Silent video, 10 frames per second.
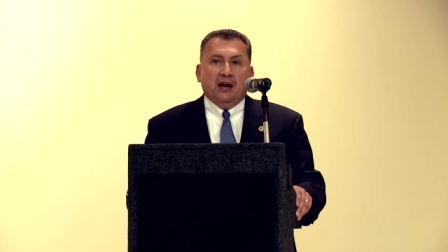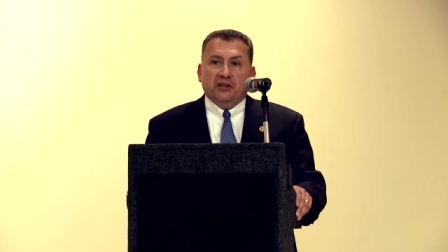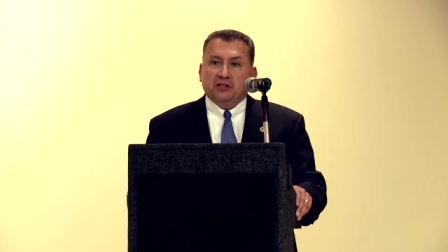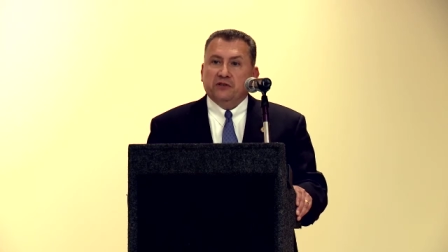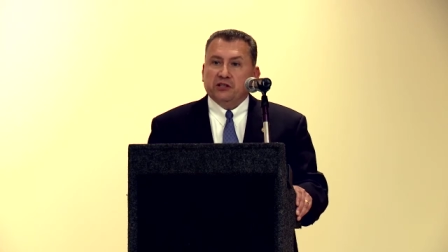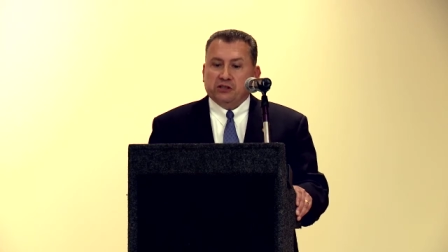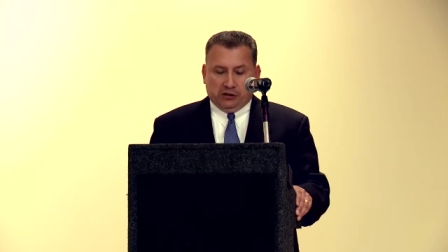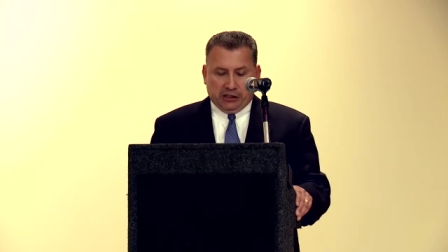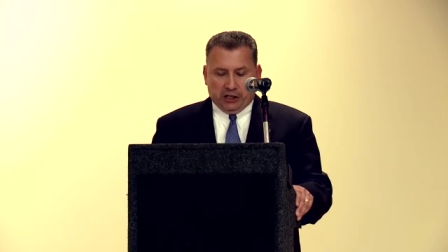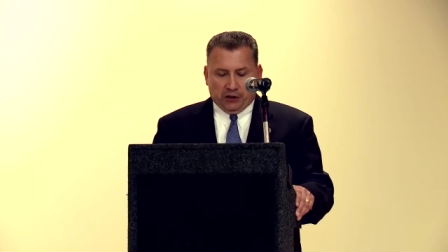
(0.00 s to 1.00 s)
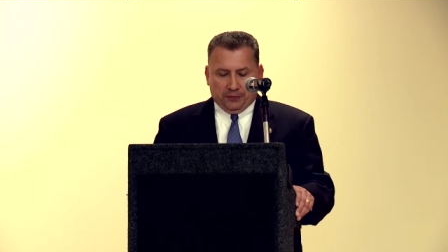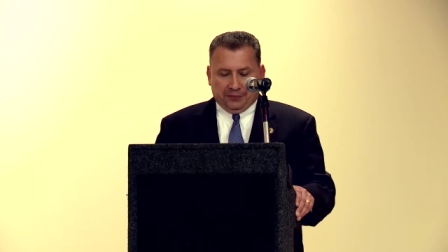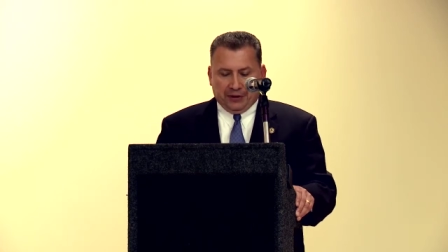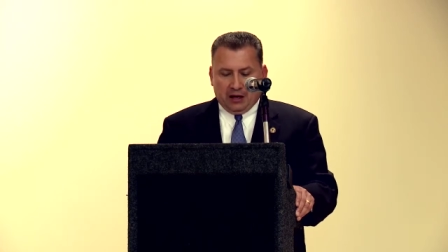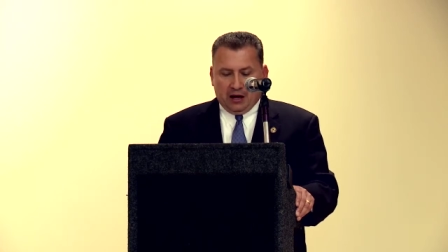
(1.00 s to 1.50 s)
this fiscal year.
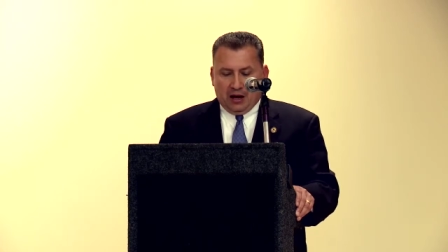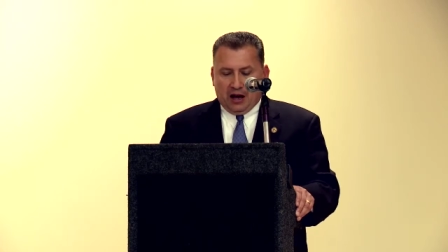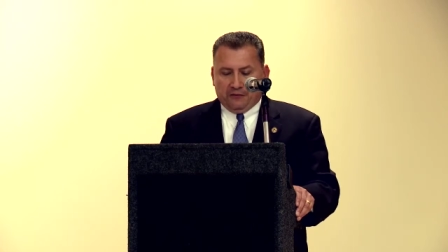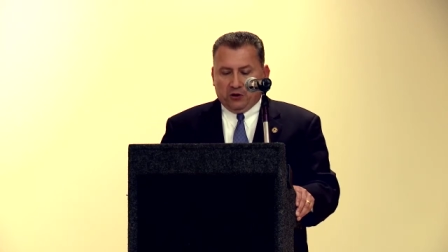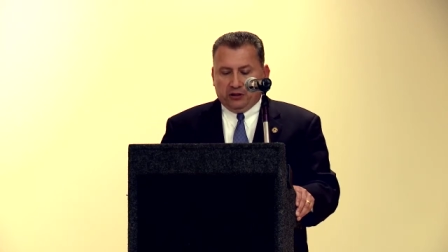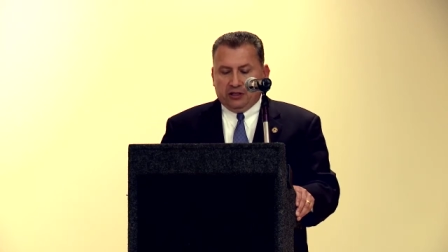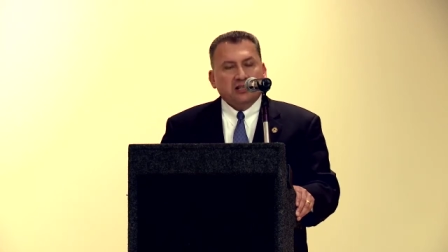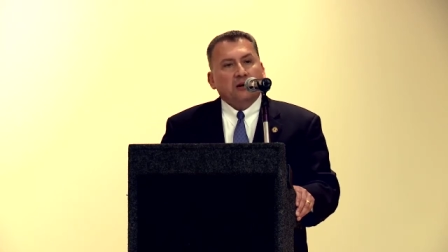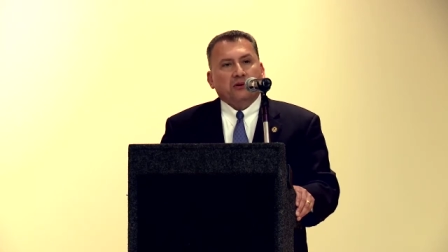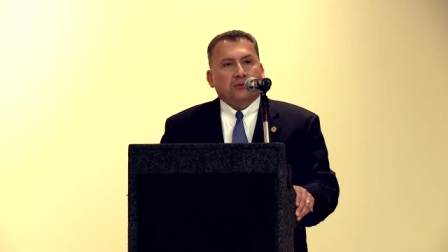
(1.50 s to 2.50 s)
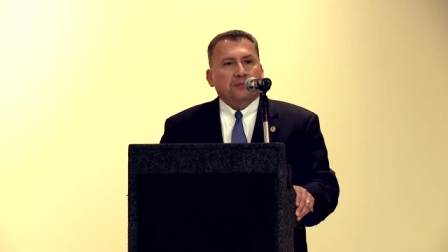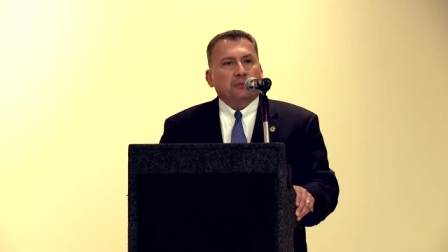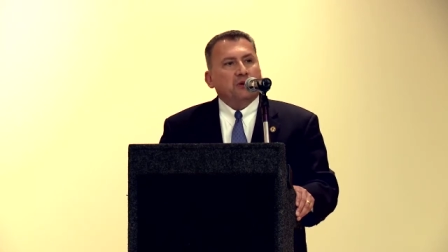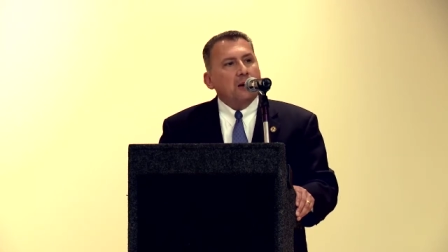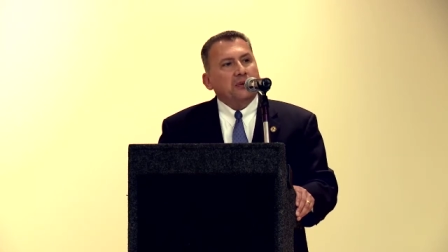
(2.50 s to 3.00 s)
I voted to double
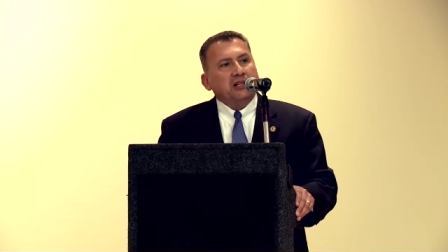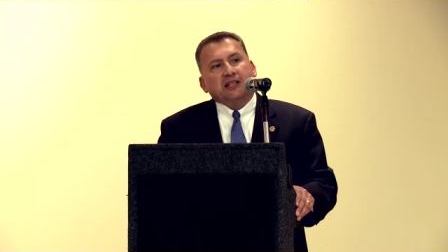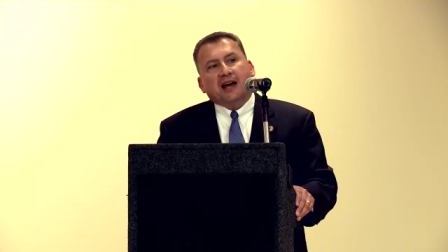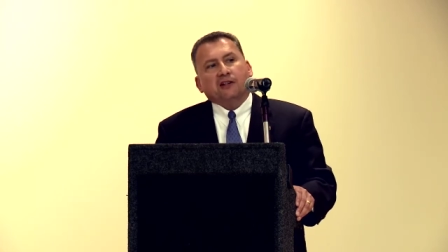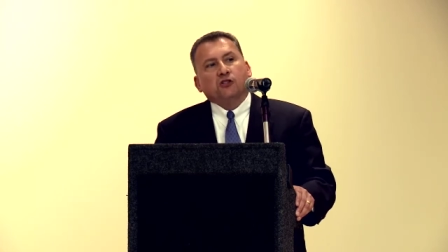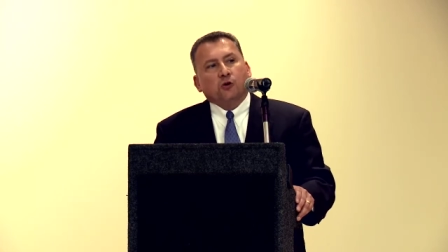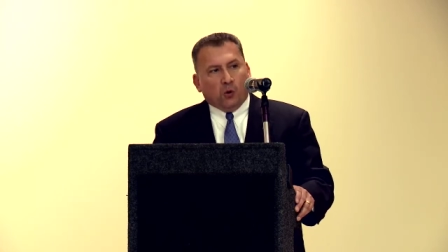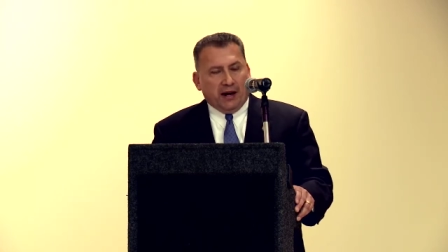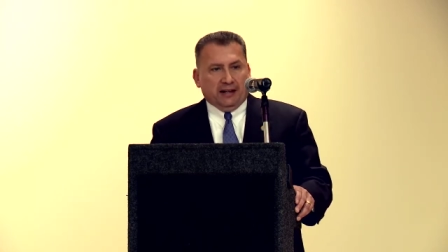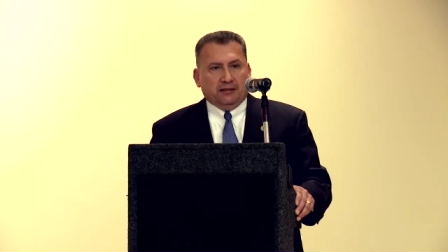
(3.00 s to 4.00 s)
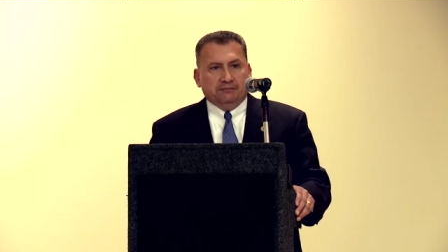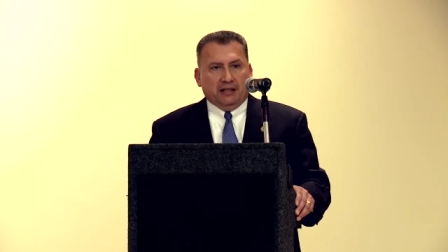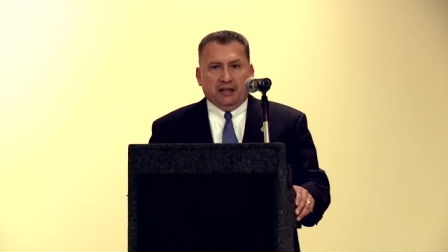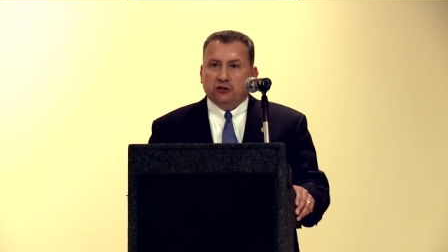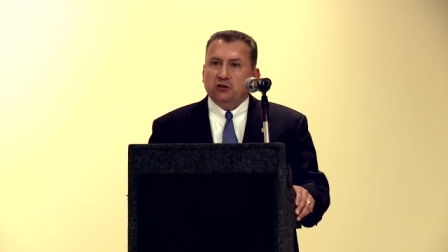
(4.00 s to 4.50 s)
the property tax credit
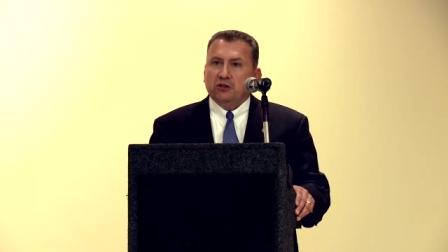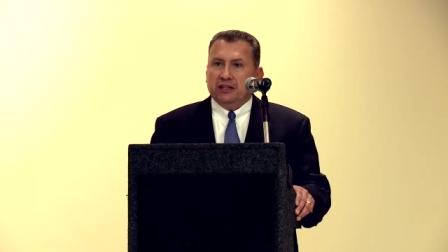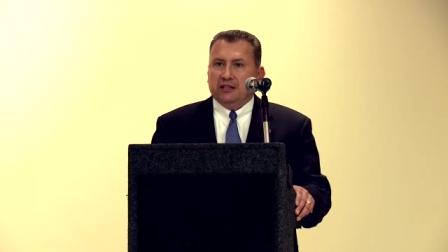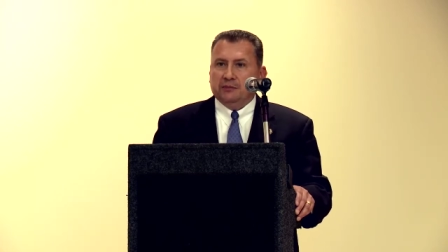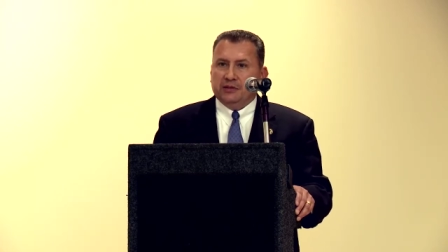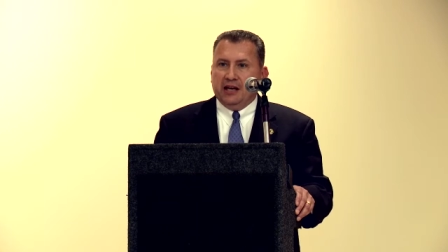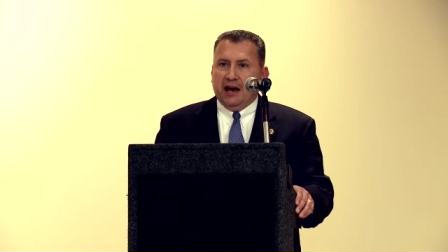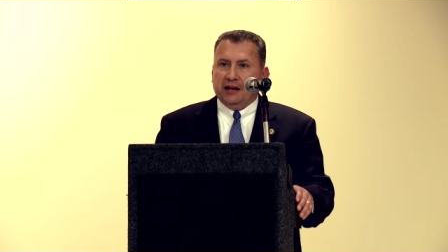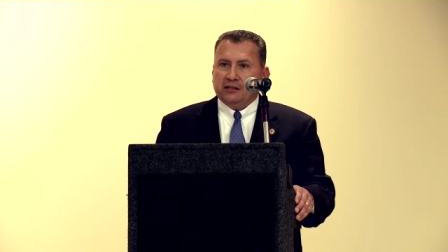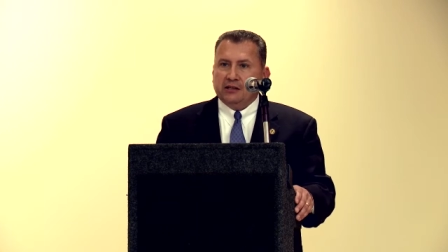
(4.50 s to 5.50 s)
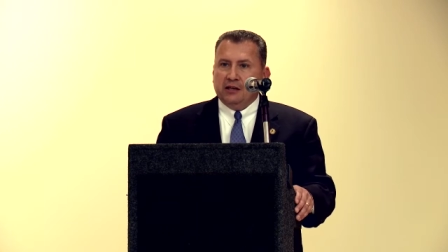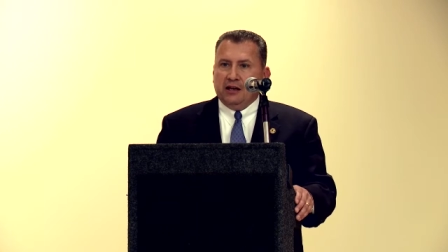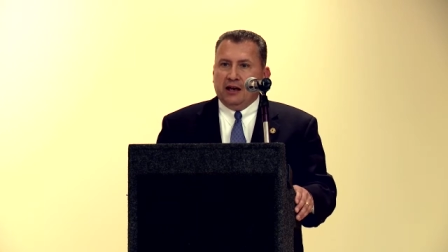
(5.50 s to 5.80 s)
against your income tax,